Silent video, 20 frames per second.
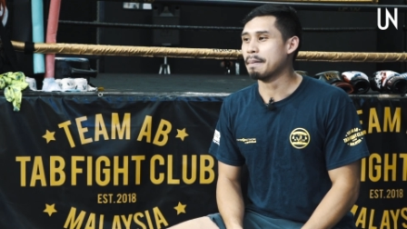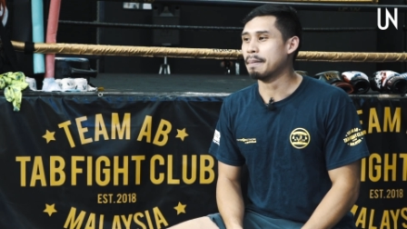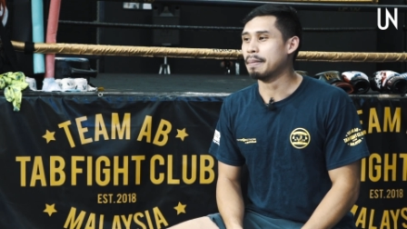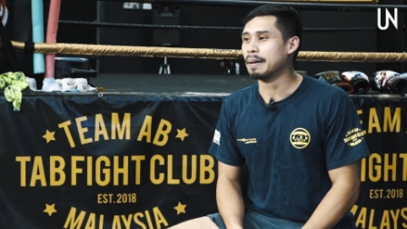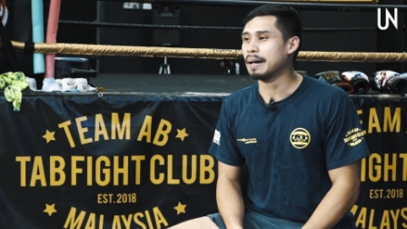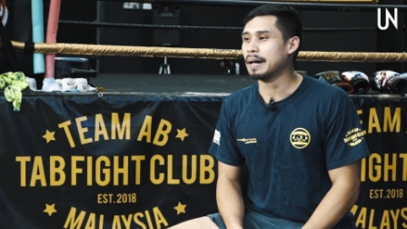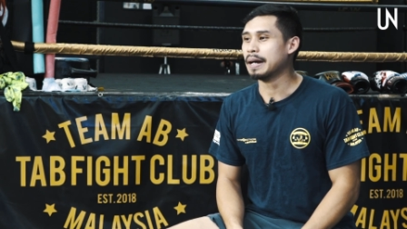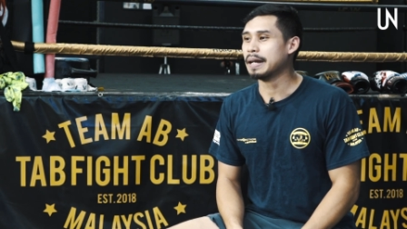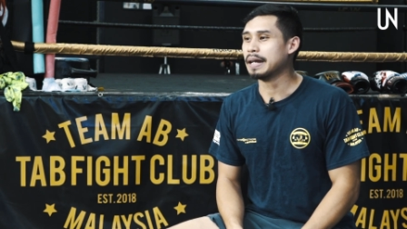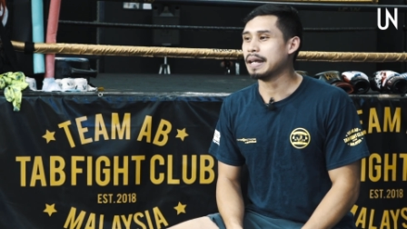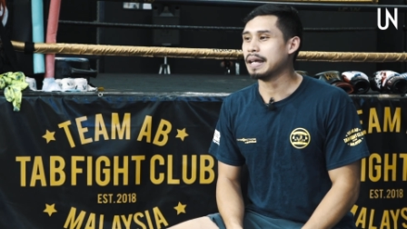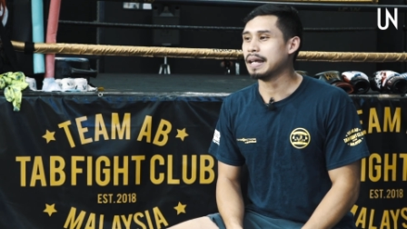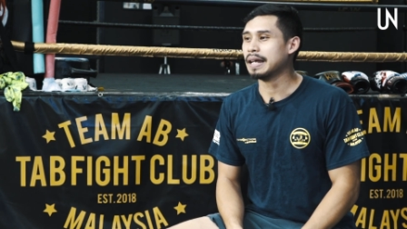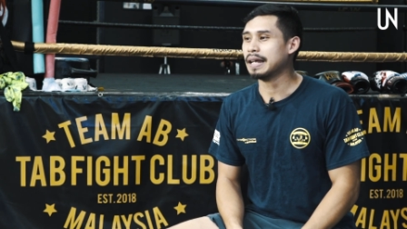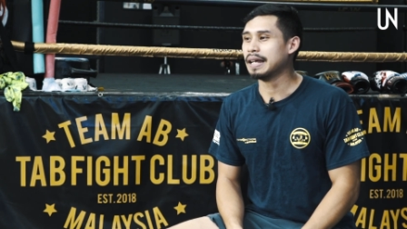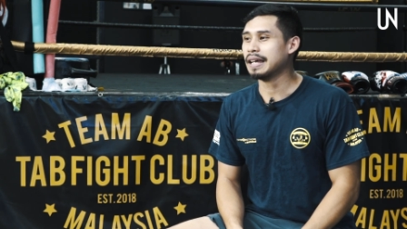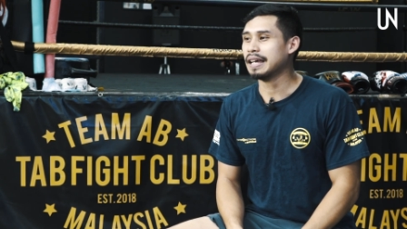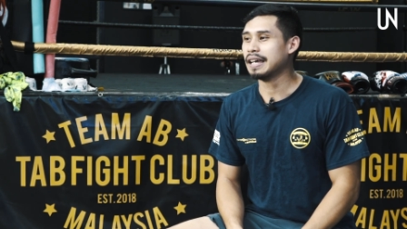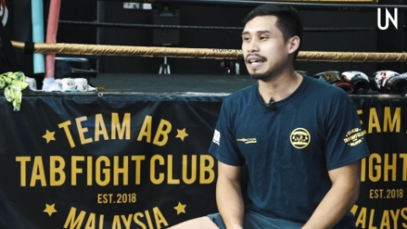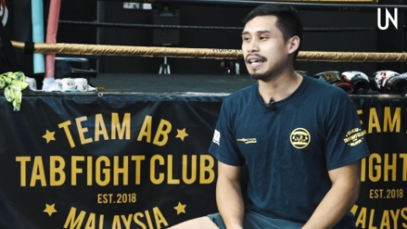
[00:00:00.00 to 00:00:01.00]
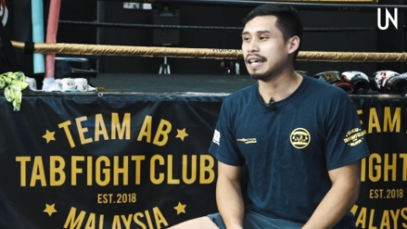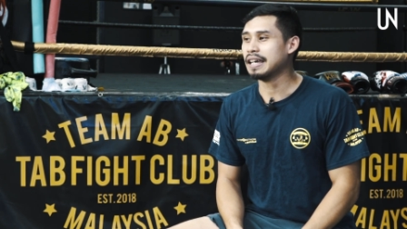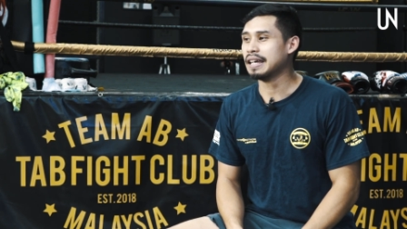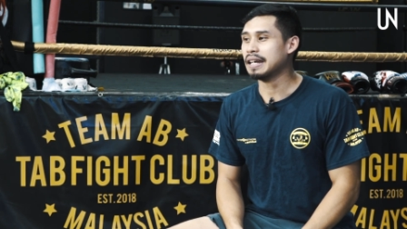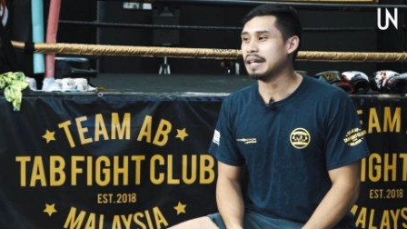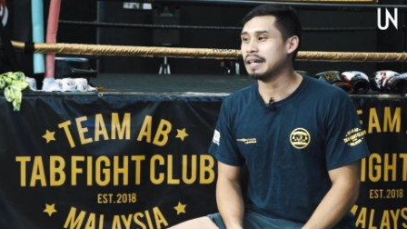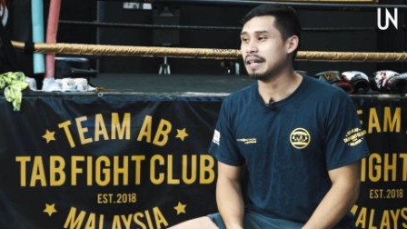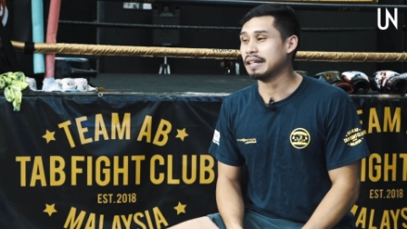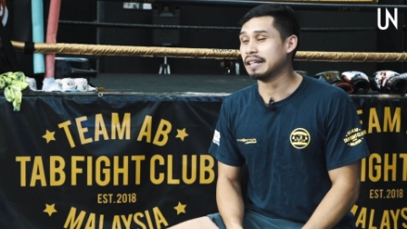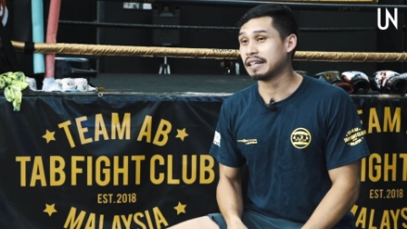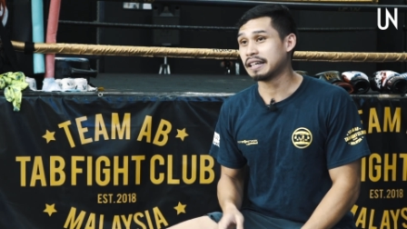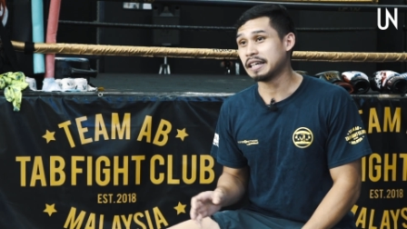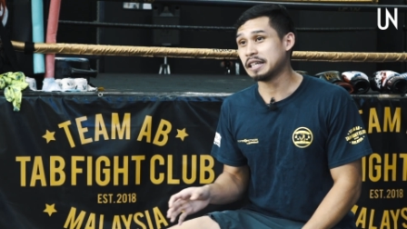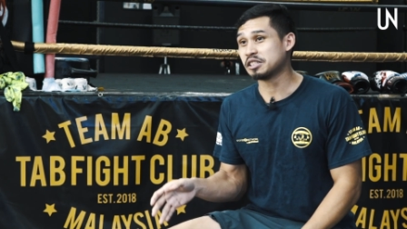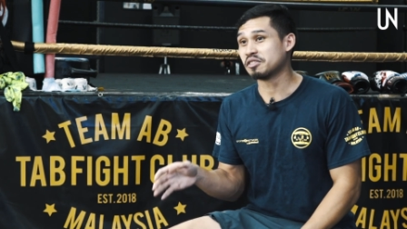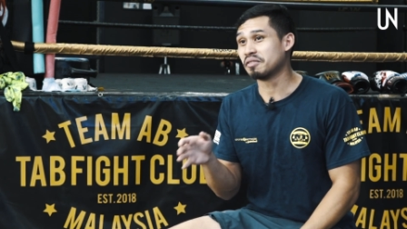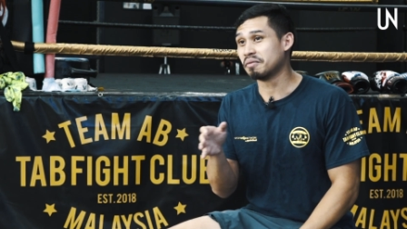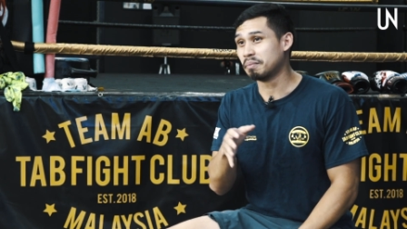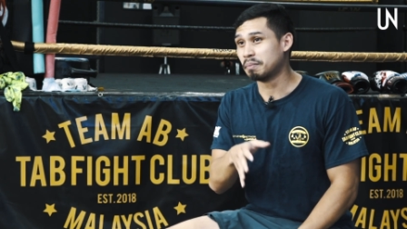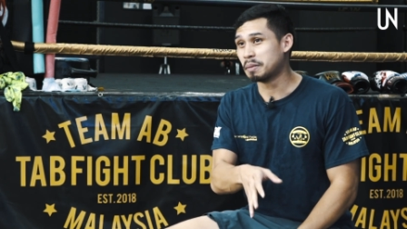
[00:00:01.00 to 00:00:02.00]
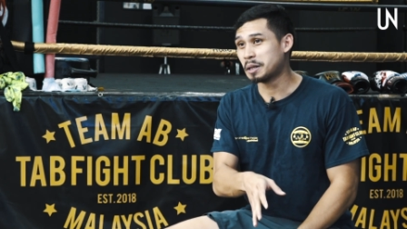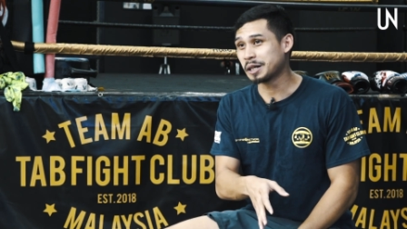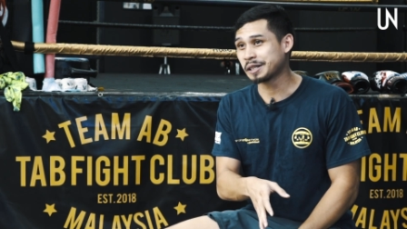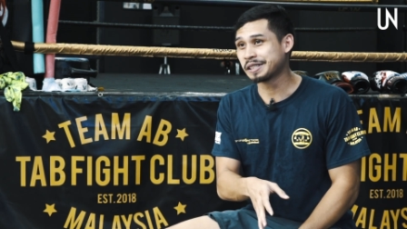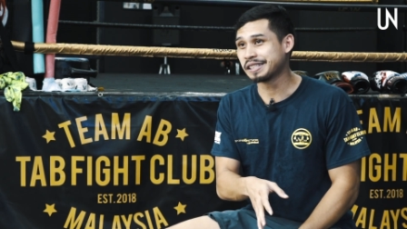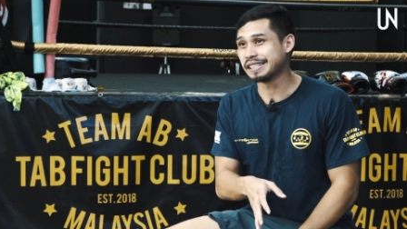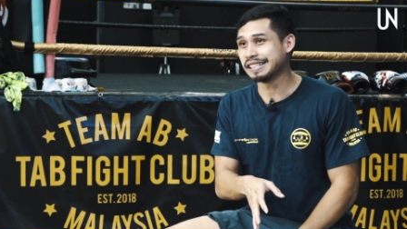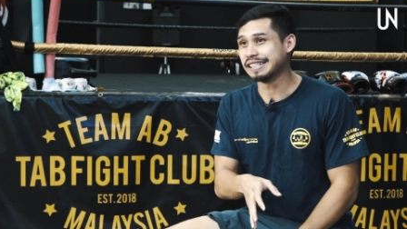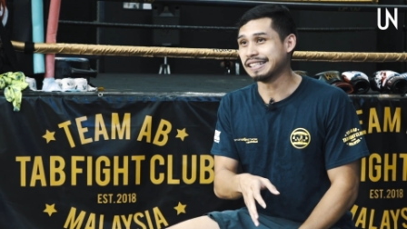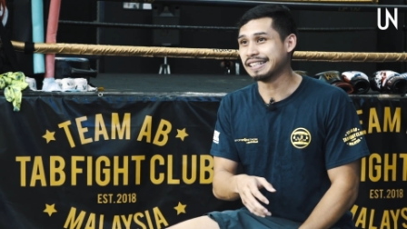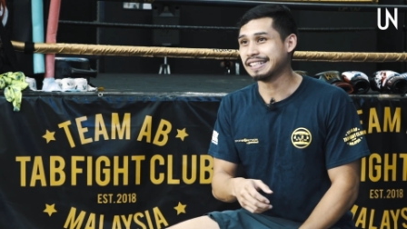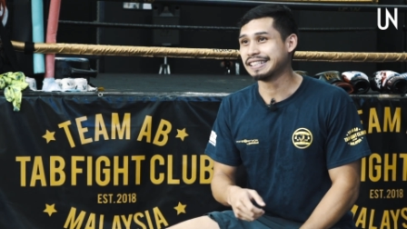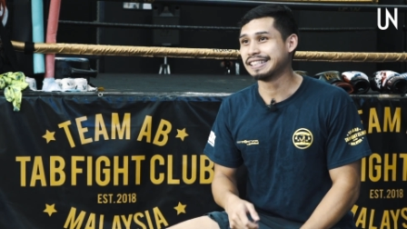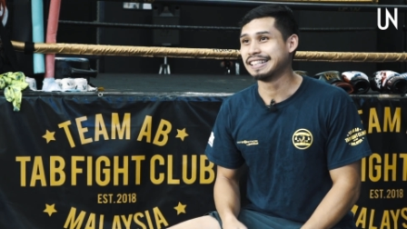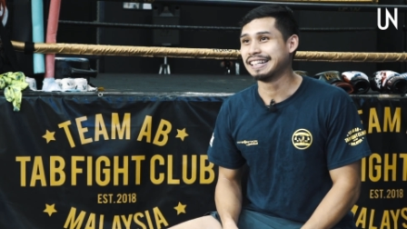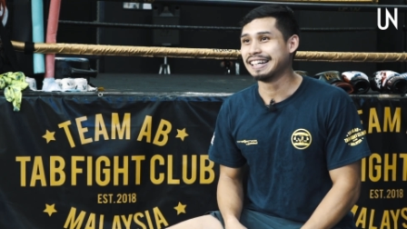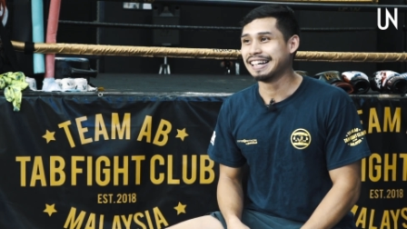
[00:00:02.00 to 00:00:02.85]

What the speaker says: But in the case of boxing,